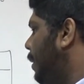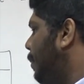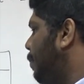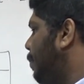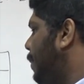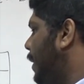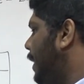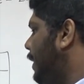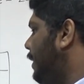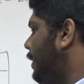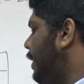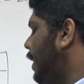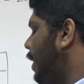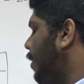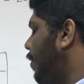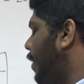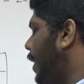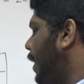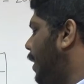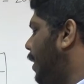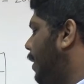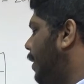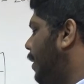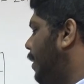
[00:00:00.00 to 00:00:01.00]
plus
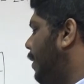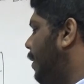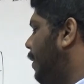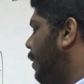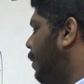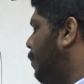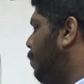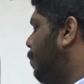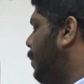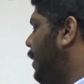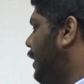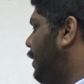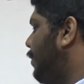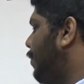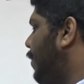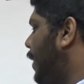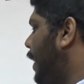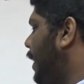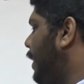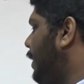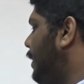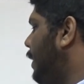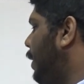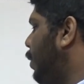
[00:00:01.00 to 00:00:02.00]
3y plus
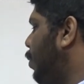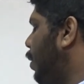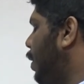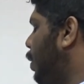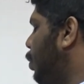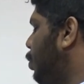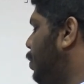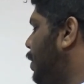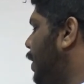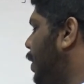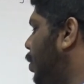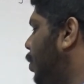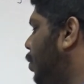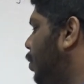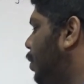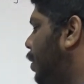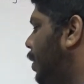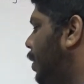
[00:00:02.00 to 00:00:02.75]
5 is equal to 0.